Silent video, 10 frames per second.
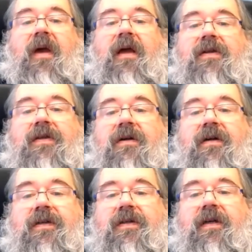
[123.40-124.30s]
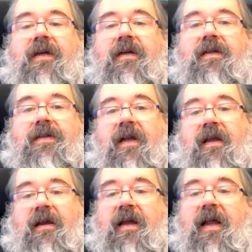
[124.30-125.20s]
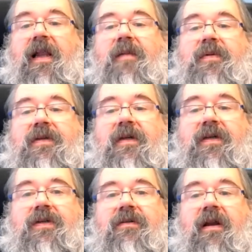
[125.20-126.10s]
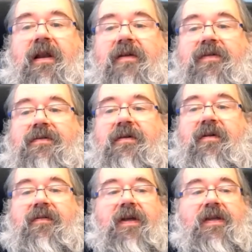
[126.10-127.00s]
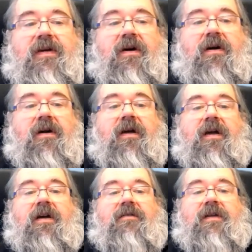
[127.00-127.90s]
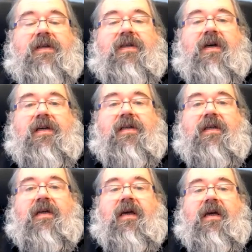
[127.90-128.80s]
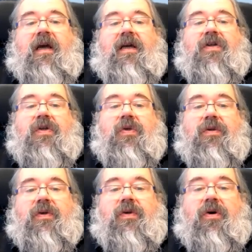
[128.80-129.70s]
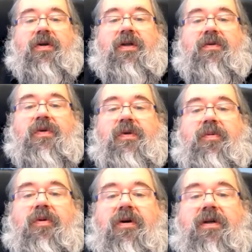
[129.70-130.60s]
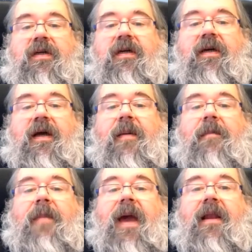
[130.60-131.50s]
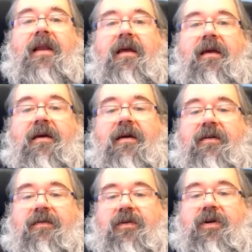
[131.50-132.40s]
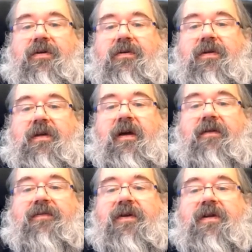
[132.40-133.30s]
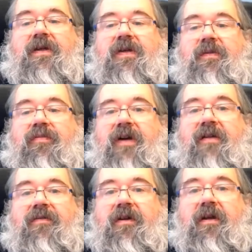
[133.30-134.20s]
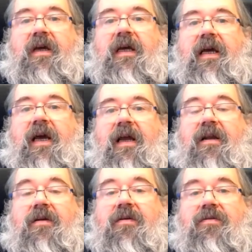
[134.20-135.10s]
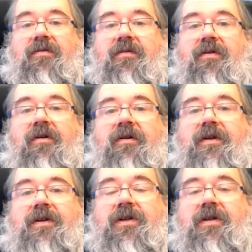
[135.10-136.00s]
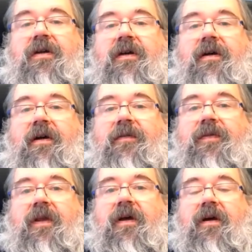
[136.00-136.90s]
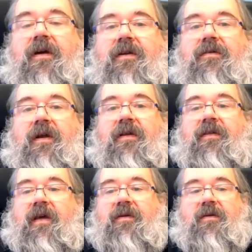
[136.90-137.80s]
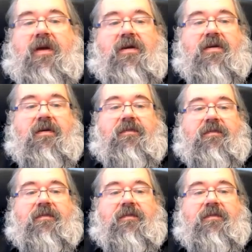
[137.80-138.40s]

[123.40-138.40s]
male stars selling lipsticks during live stream events are criticized, and schools ordered to support manly virtues like fitness, bravery, and courage during the education.